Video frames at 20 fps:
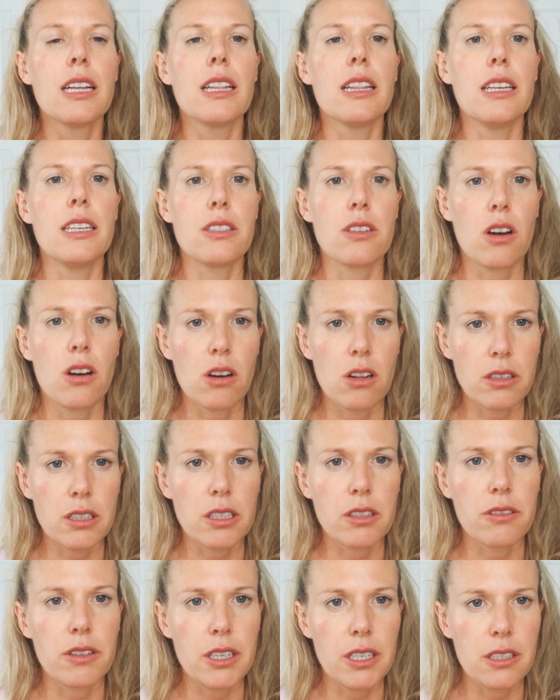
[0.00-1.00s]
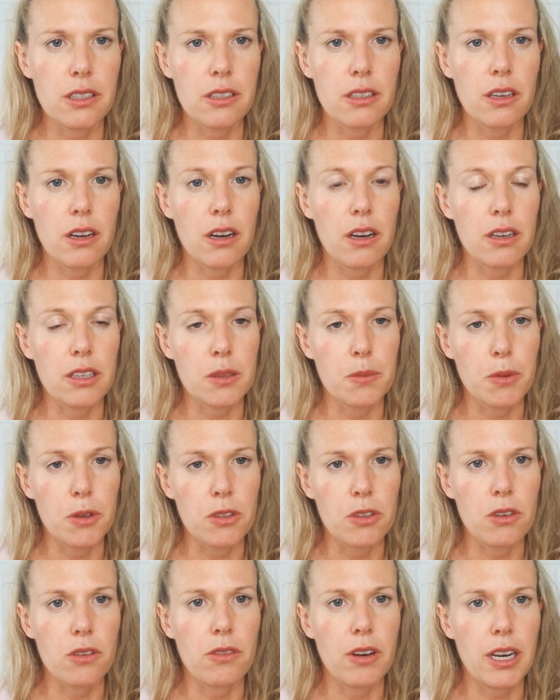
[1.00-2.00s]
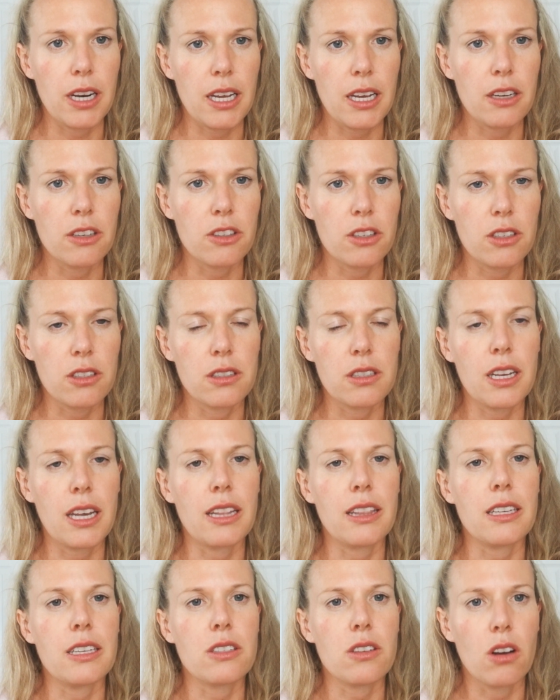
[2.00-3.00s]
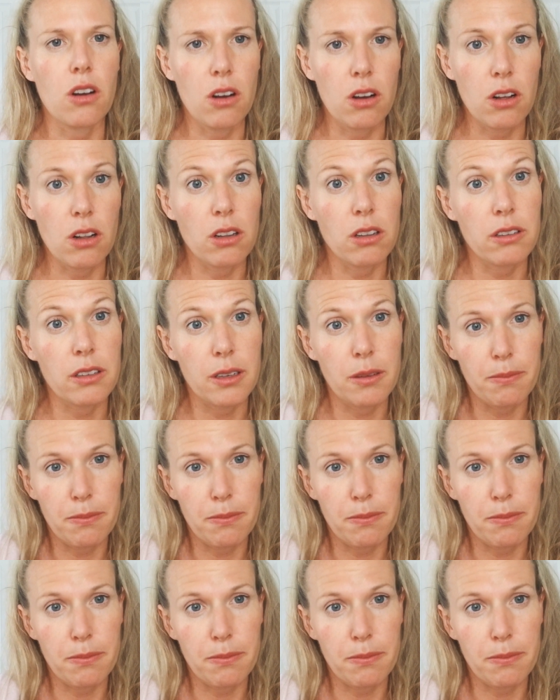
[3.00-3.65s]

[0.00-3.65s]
these all increase our exposure to radiations, and these all